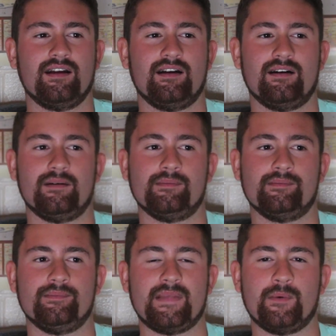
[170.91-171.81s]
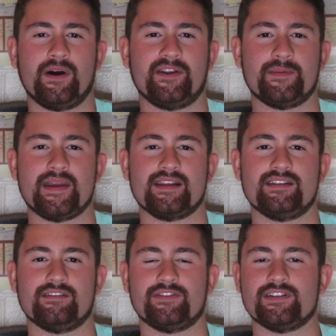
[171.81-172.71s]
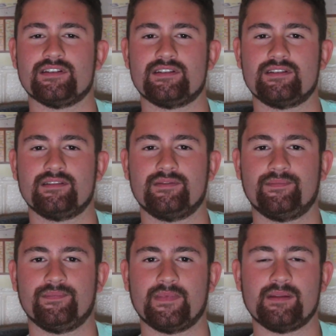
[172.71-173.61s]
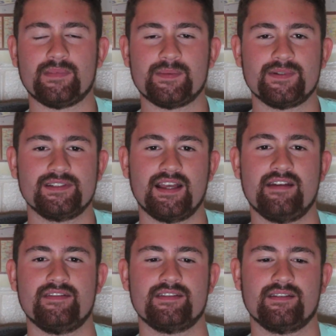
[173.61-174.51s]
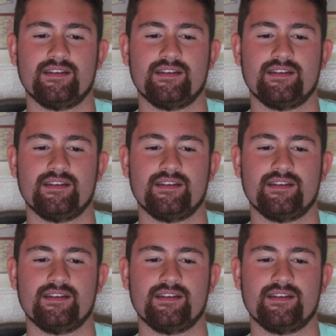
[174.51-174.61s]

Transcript: and want to make a difference in people's lives.